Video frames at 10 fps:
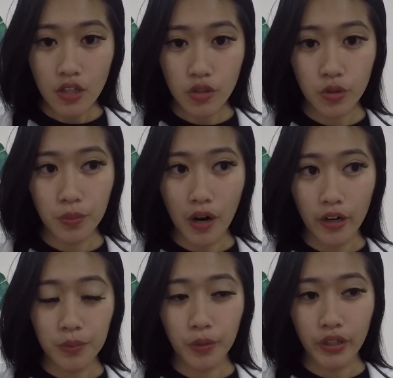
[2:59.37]

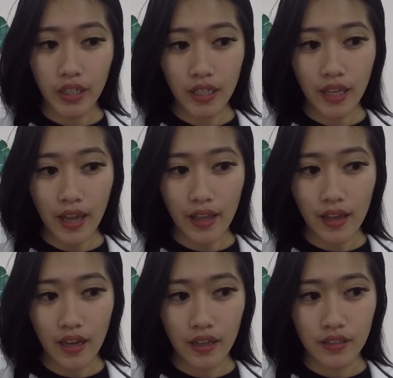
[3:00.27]
tomorrow morning,
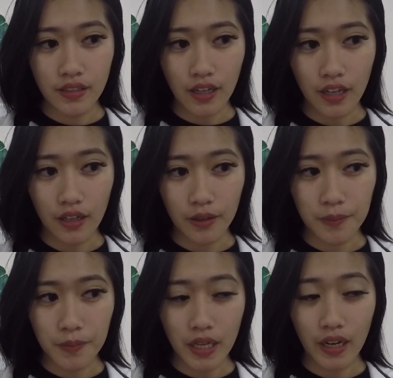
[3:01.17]
and
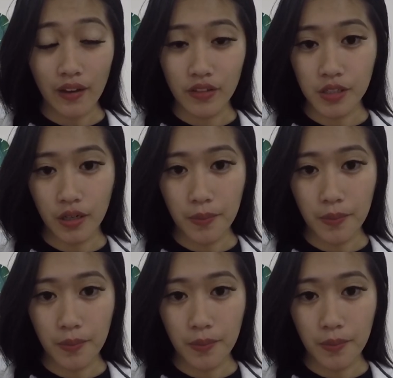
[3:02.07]
um, and I haven't started